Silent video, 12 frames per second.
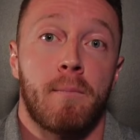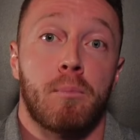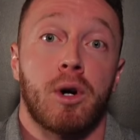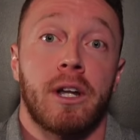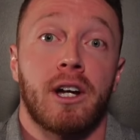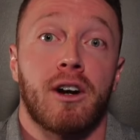
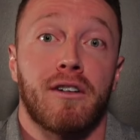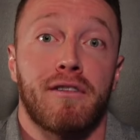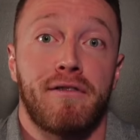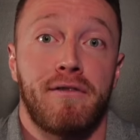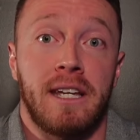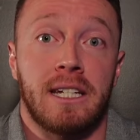putting her
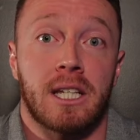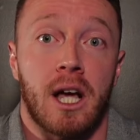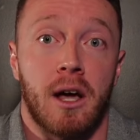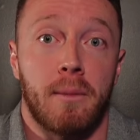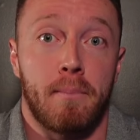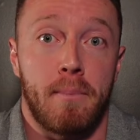feet
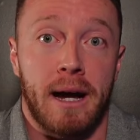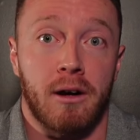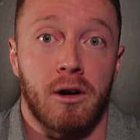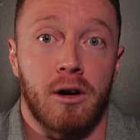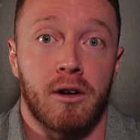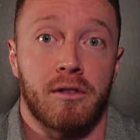on bare
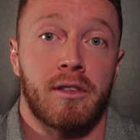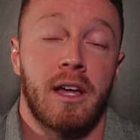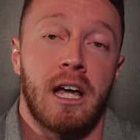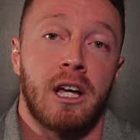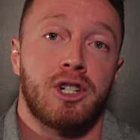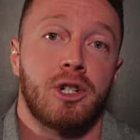earth,
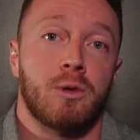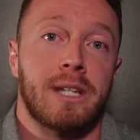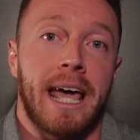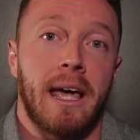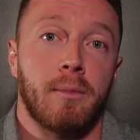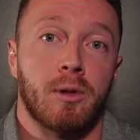she was
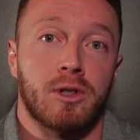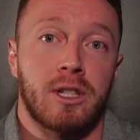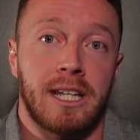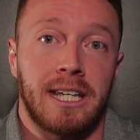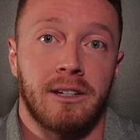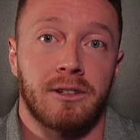able to
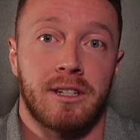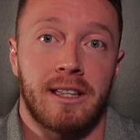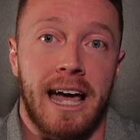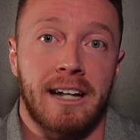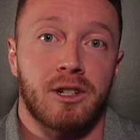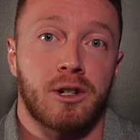heal to
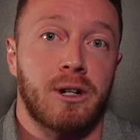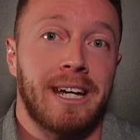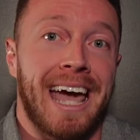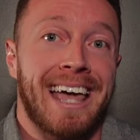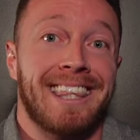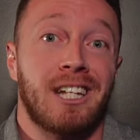that degree,
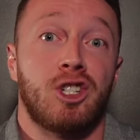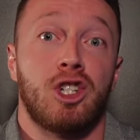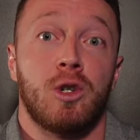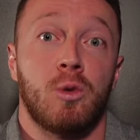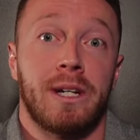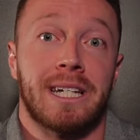and then
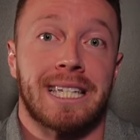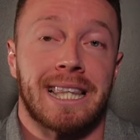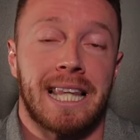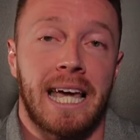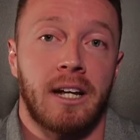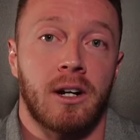2 weeks
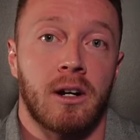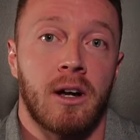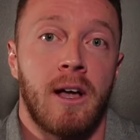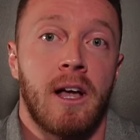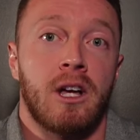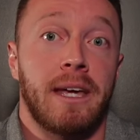later,
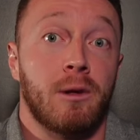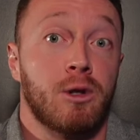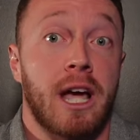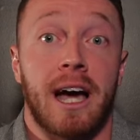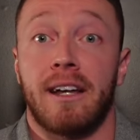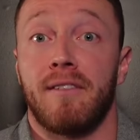it
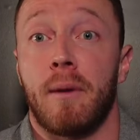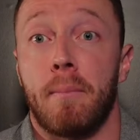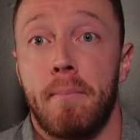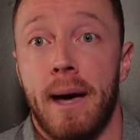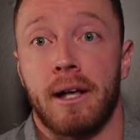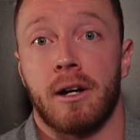got even
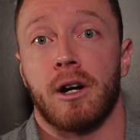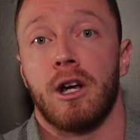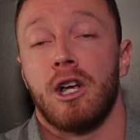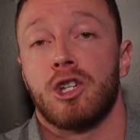better.